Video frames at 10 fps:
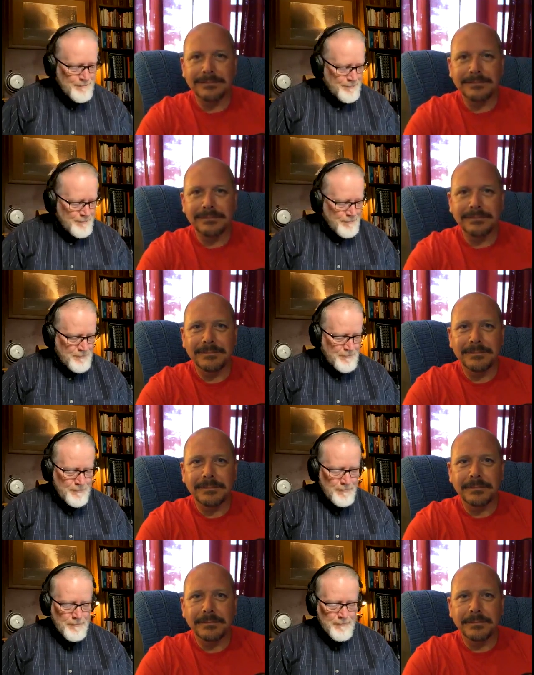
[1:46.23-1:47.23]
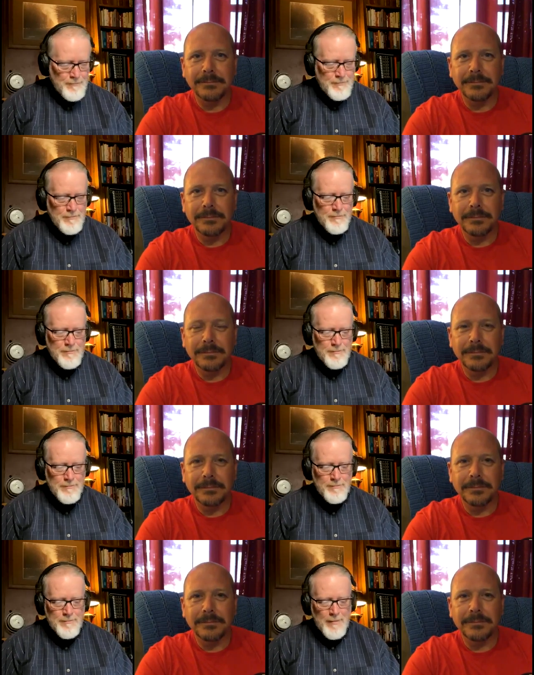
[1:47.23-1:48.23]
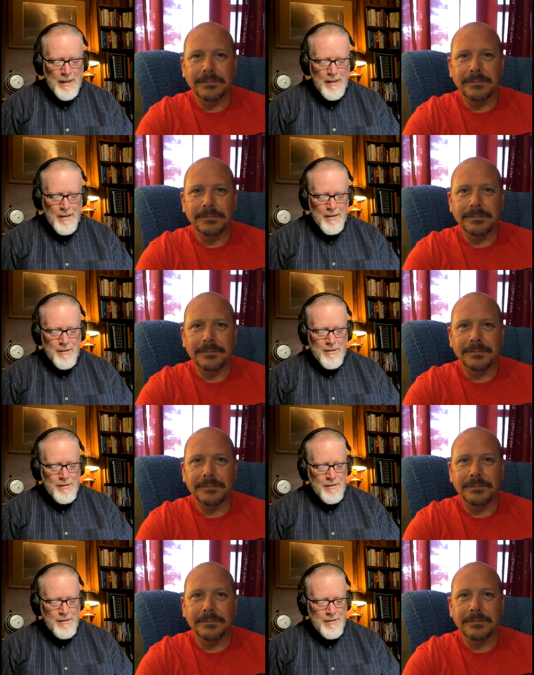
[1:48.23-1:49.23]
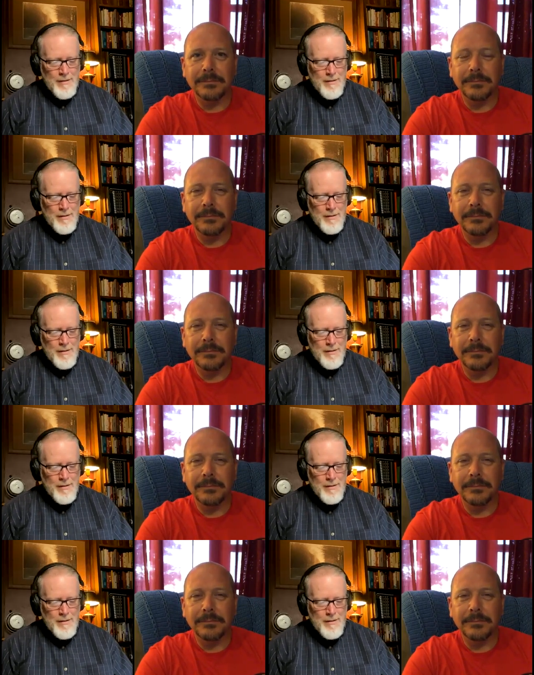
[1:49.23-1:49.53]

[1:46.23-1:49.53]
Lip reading: Nobody speaks.